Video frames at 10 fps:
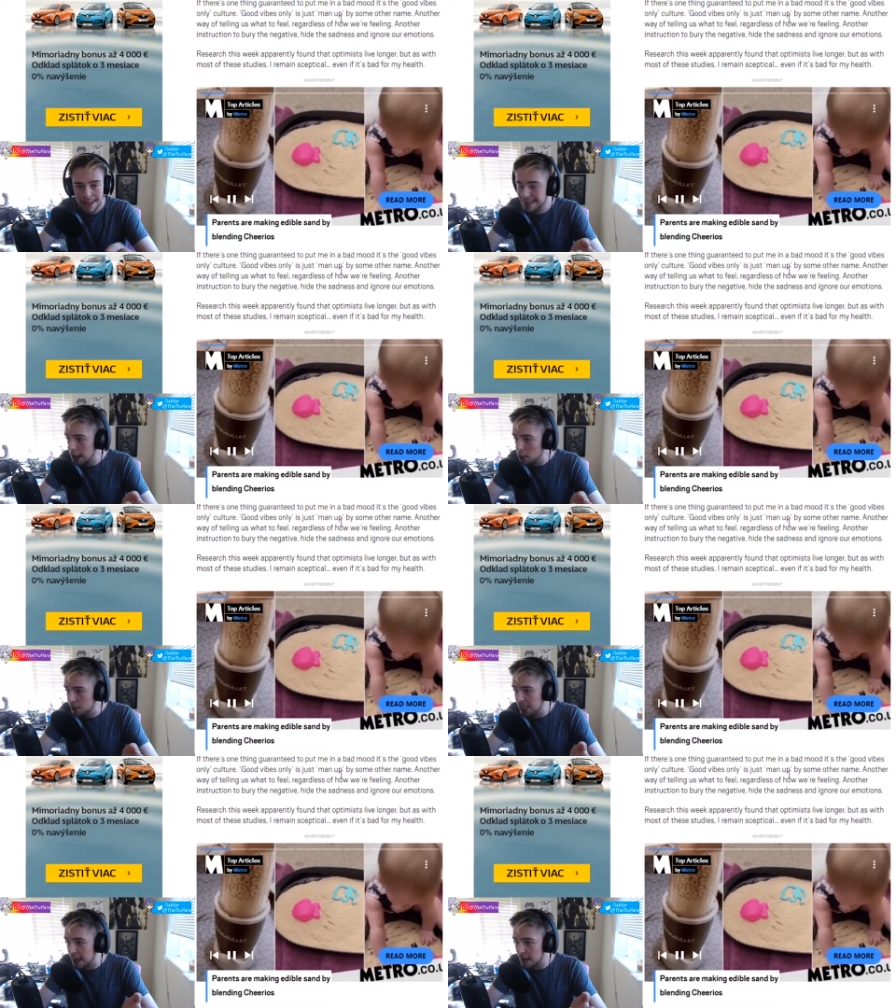Deal
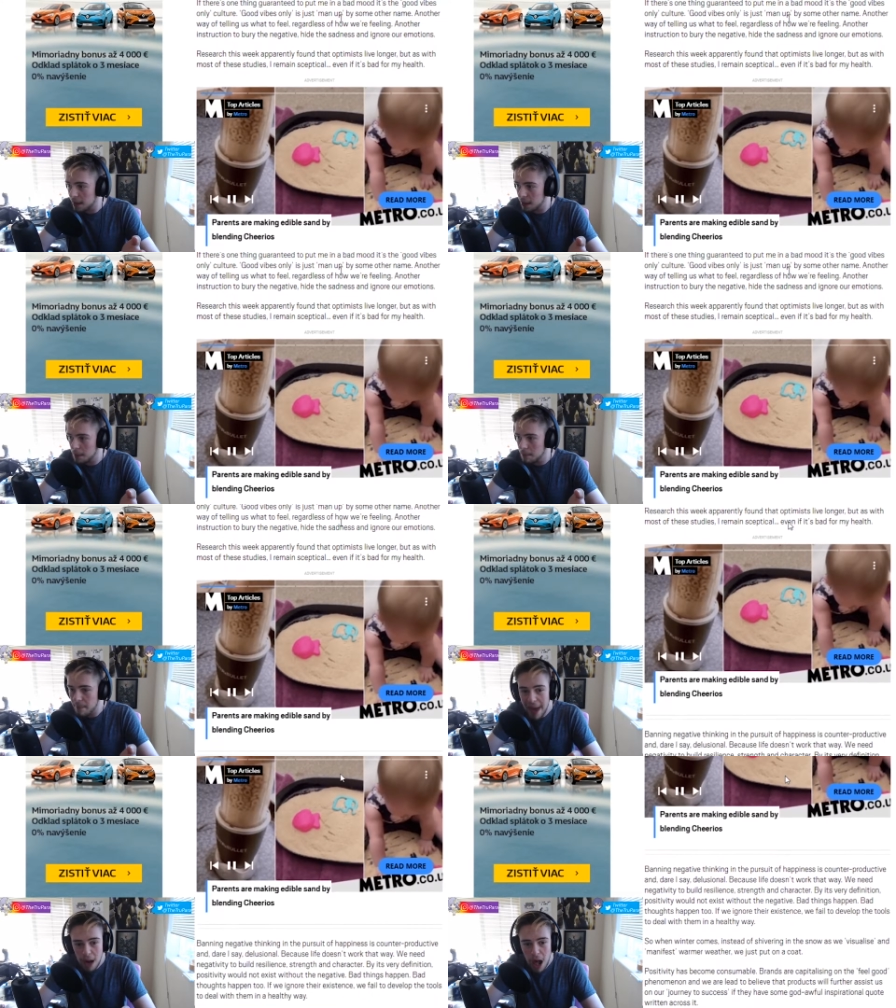with it.
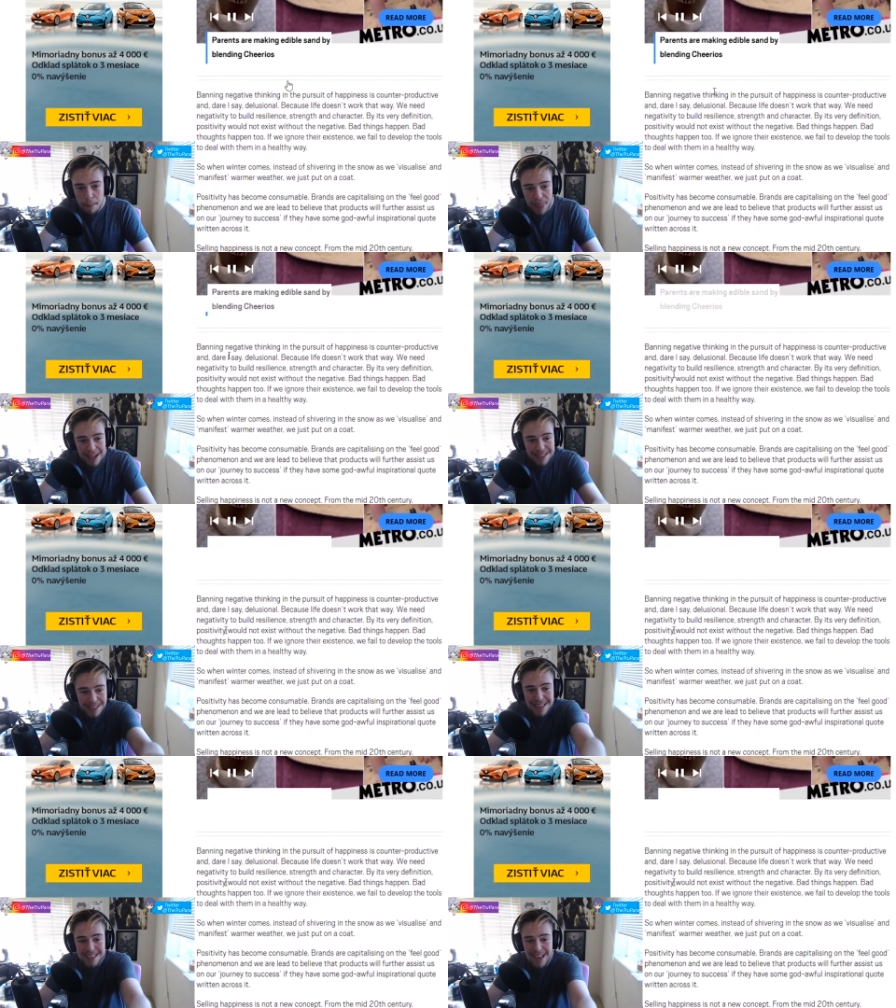Man up. That's
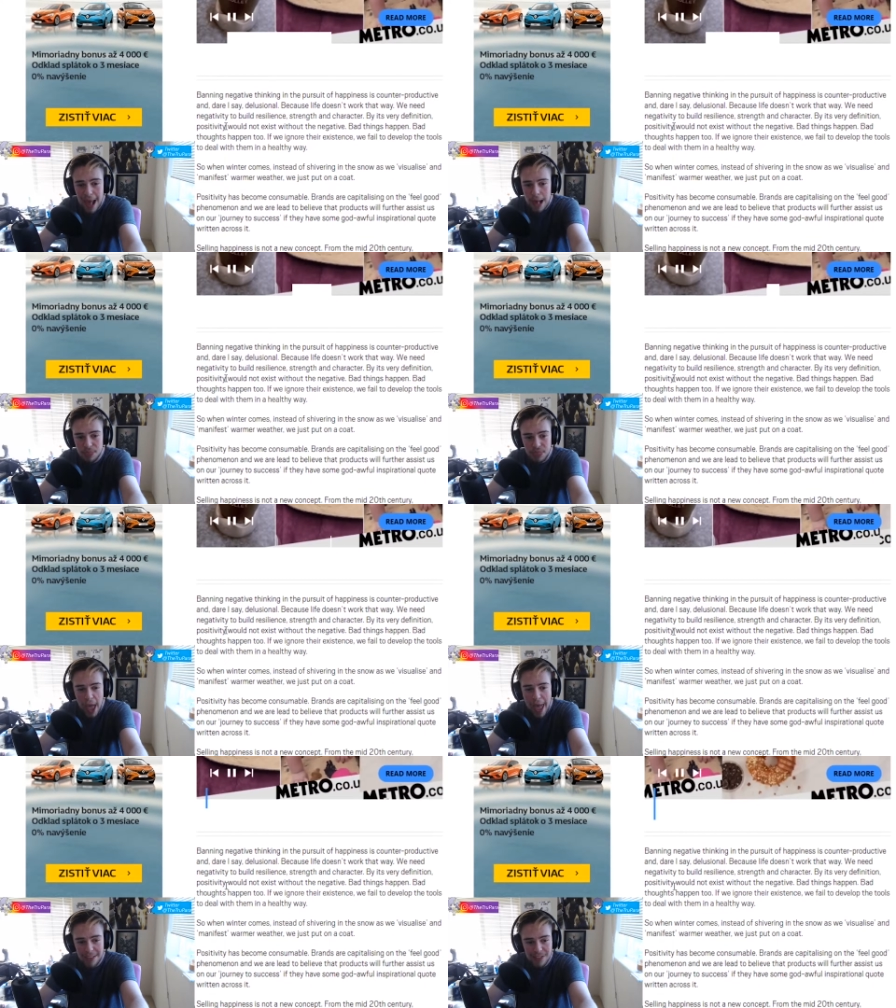the same
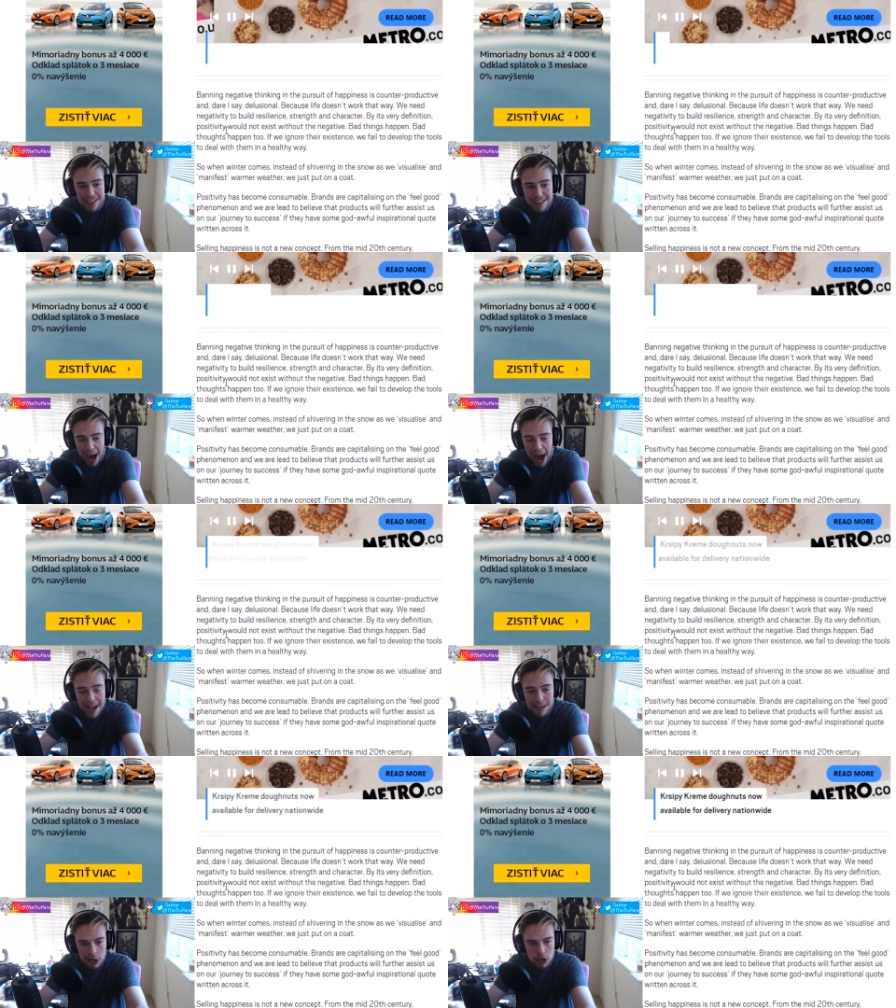thing. This guy
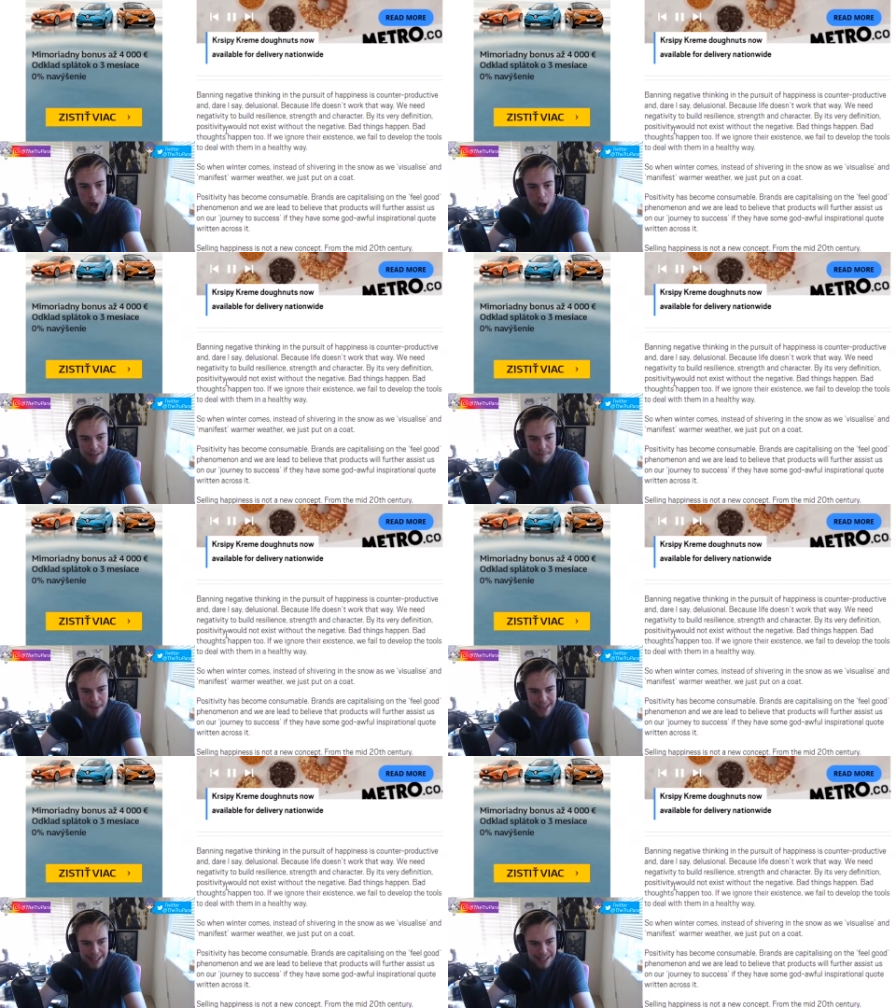is not
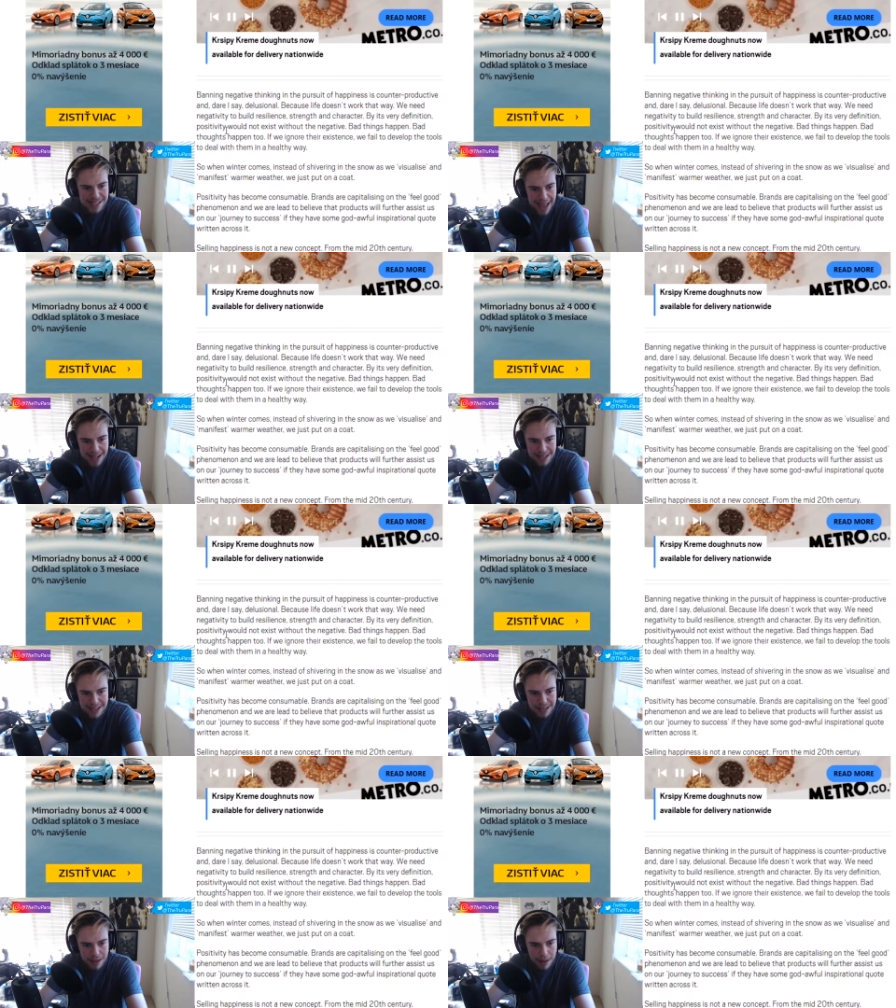making sense.